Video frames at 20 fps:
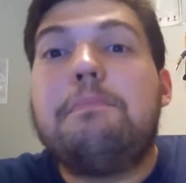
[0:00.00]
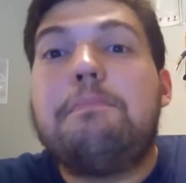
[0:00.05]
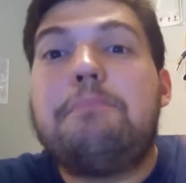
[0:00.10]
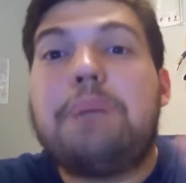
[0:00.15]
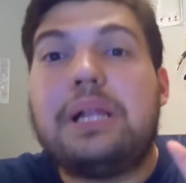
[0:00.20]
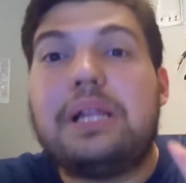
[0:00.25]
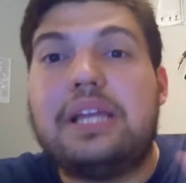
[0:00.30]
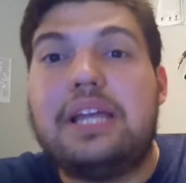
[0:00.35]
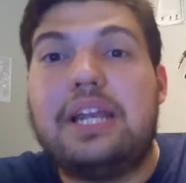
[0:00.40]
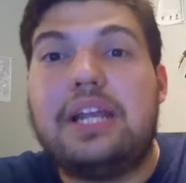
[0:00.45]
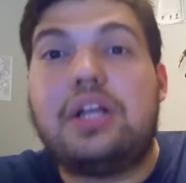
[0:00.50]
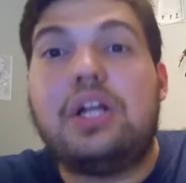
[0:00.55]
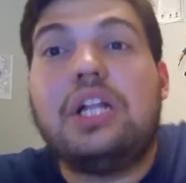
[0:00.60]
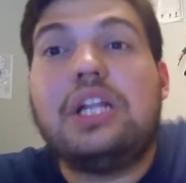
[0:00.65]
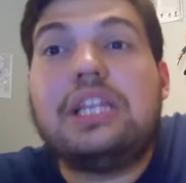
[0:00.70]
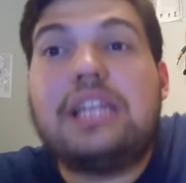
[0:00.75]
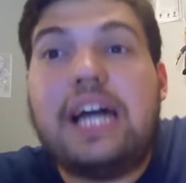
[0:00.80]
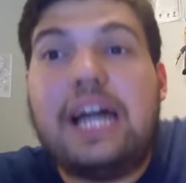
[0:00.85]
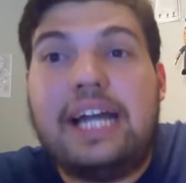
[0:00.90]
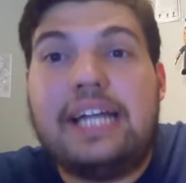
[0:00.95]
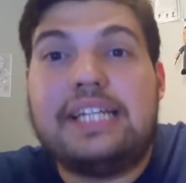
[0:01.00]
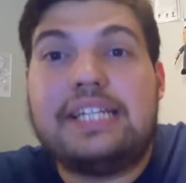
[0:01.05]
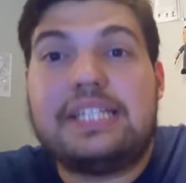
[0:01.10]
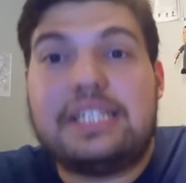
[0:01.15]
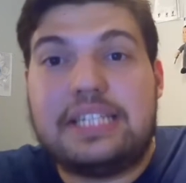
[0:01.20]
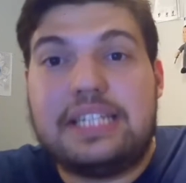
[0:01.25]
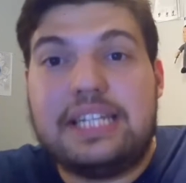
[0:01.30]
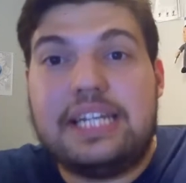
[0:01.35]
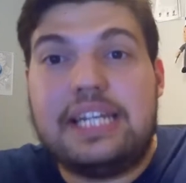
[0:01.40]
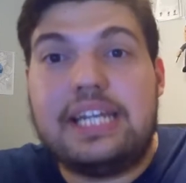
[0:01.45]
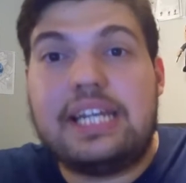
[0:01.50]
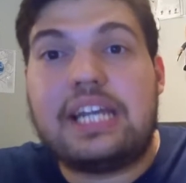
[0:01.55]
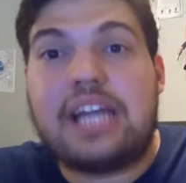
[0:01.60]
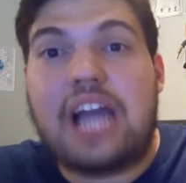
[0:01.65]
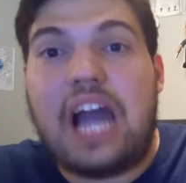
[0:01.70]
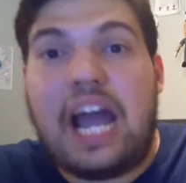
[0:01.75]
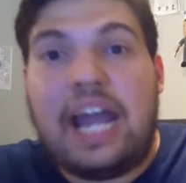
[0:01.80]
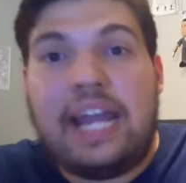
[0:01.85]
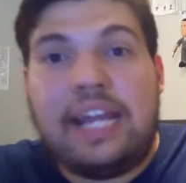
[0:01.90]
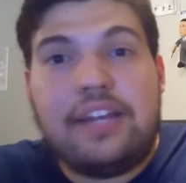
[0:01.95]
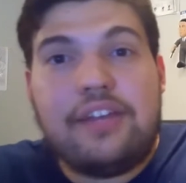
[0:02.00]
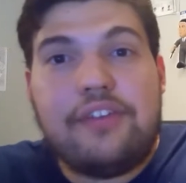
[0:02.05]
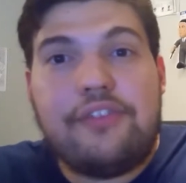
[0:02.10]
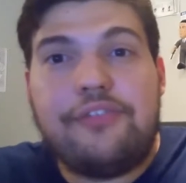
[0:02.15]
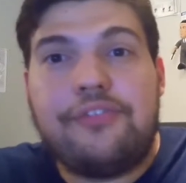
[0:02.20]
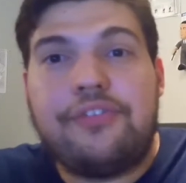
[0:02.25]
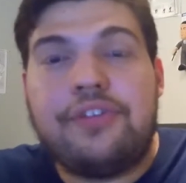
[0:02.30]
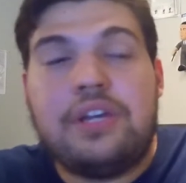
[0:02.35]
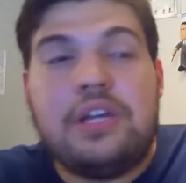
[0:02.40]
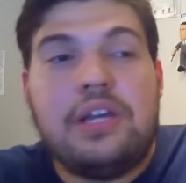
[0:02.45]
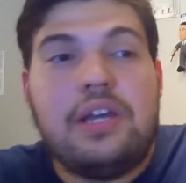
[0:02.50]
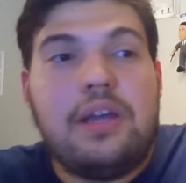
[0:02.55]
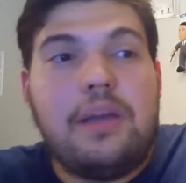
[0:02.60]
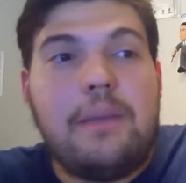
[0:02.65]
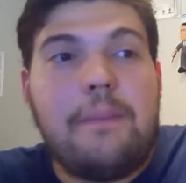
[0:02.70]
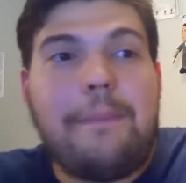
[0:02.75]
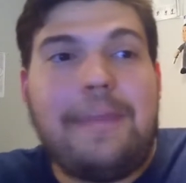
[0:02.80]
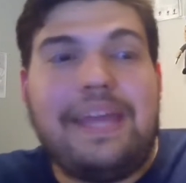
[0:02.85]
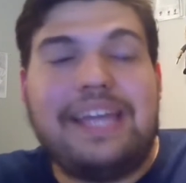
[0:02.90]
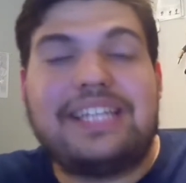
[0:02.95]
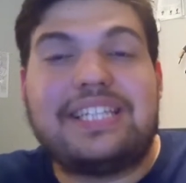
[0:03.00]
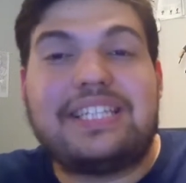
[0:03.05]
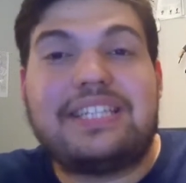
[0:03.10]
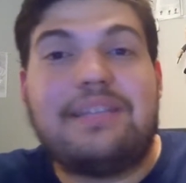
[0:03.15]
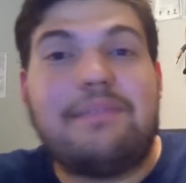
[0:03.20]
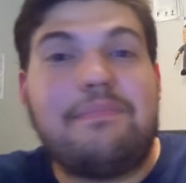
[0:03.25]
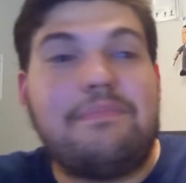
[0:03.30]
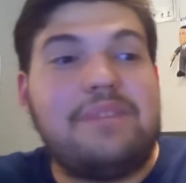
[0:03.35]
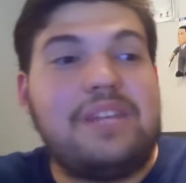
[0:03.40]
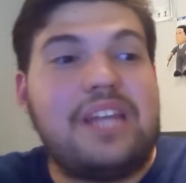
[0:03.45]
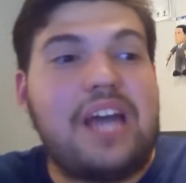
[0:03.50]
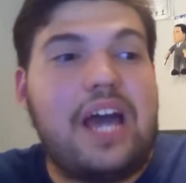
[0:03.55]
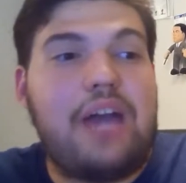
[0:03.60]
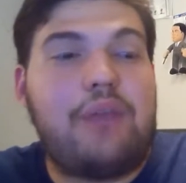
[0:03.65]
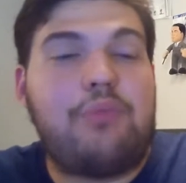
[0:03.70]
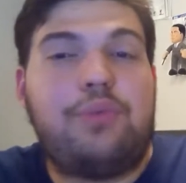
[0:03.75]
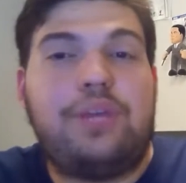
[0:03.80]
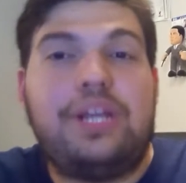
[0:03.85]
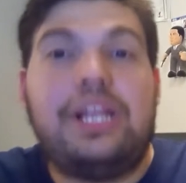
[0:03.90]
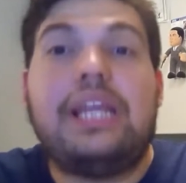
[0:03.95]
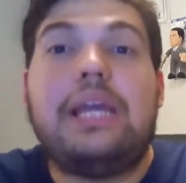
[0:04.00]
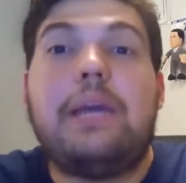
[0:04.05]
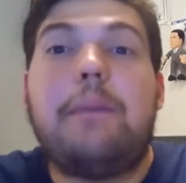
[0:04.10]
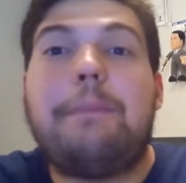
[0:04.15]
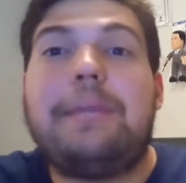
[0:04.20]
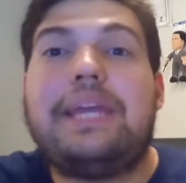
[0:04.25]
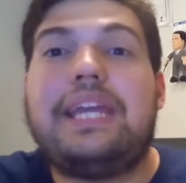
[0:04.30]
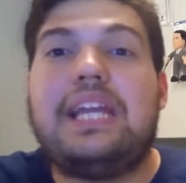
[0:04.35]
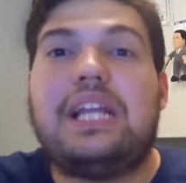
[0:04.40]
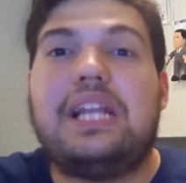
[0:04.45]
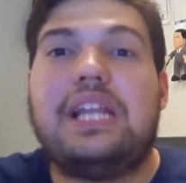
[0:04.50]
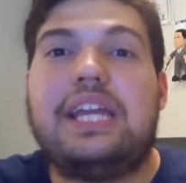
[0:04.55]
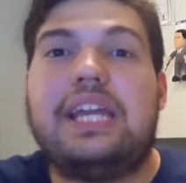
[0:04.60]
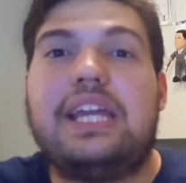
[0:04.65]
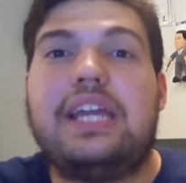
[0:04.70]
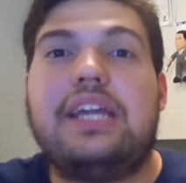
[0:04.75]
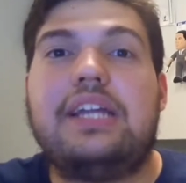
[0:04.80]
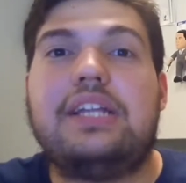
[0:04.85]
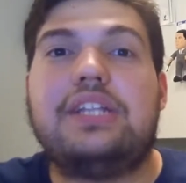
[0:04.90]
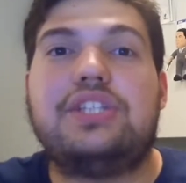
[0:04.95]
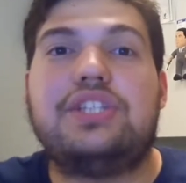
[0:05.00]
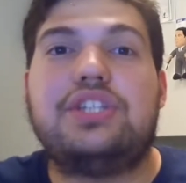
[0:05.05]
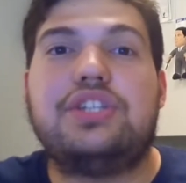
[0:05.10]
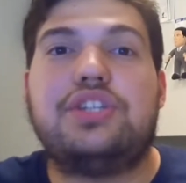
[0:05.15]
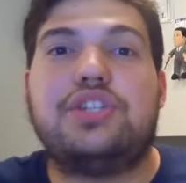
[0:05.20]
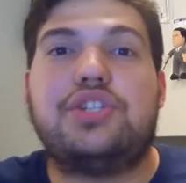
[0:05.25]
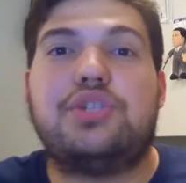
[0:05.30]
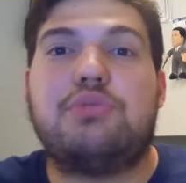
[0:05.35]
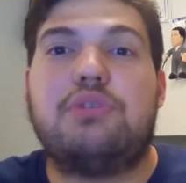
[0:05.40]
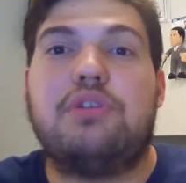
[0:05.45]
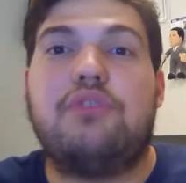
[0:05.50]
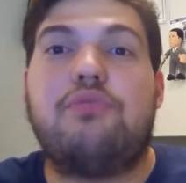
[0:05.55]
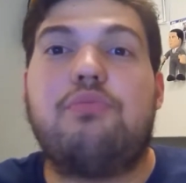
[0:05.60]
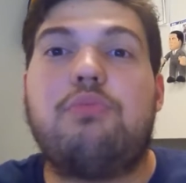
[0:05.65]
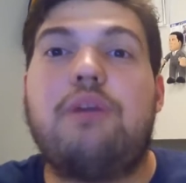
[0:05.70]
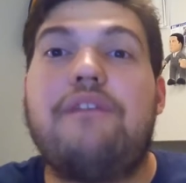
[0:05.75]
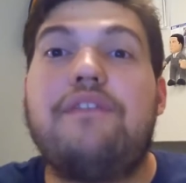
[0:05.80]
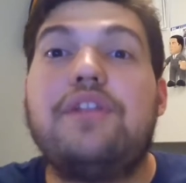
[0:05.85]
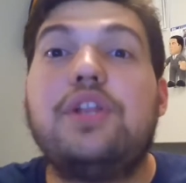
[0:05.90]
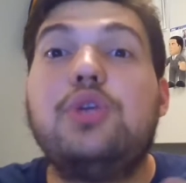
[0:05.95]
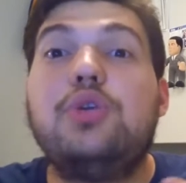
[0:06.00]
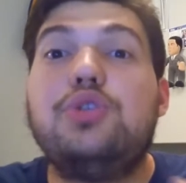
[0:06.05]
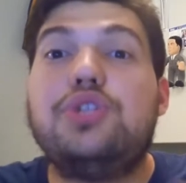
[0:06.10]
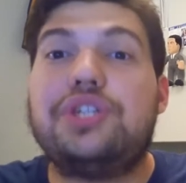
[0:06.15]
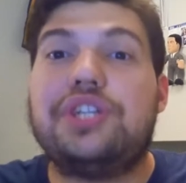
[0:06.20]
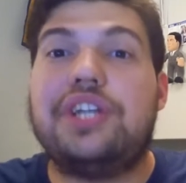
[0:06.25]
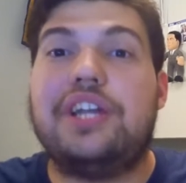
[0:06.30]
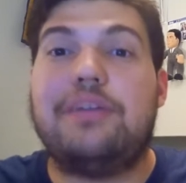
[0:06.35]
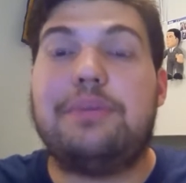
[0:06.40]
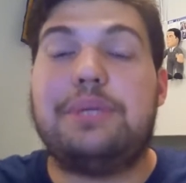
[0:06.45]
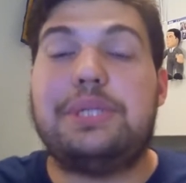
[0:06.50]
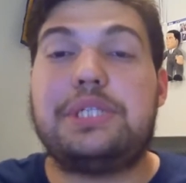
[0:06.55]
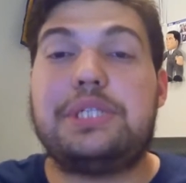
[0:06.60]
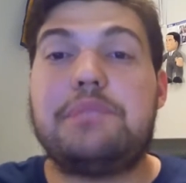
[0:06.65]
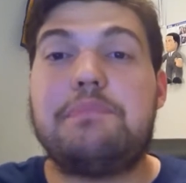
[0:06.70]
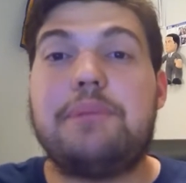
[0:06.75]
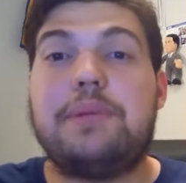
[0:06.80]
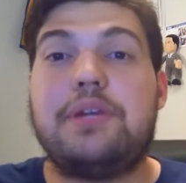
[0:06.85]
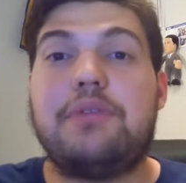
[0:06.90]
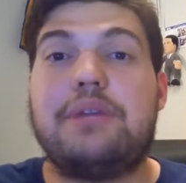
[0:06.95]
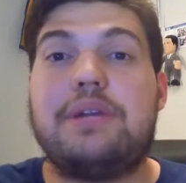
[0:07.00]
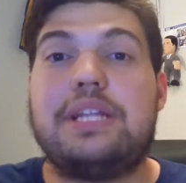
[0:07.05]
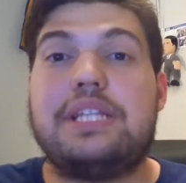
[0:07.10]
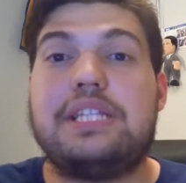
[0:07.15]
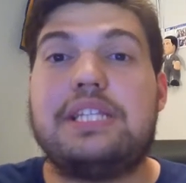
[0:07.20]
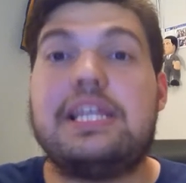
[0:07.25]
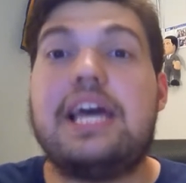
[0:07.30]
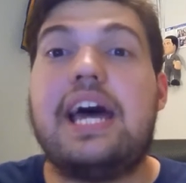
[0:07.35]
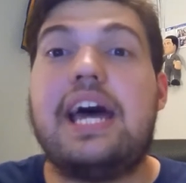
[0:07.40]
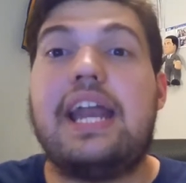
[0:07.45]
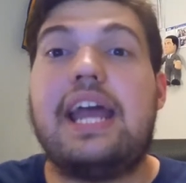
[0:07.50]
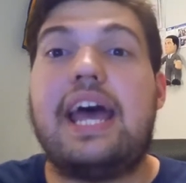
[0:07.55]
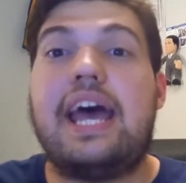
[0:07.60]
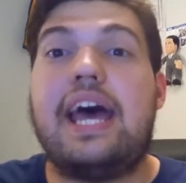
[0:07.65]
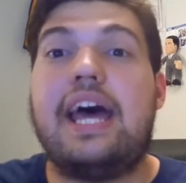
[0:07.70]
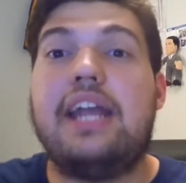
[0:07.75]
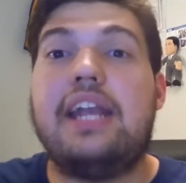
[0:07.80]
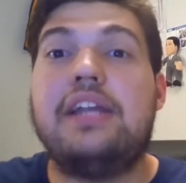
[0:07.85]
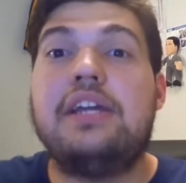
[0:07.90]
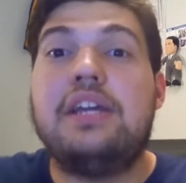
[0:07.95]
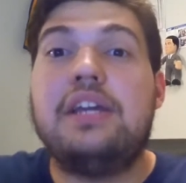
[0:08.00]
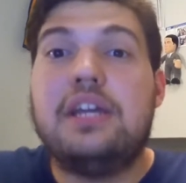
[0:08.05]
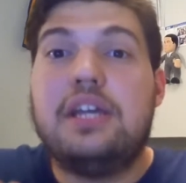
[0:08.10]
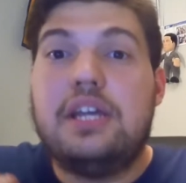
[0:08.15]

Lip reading: political dynasty kind of makes them not really appealing to the sort of revolutionary spirit that had,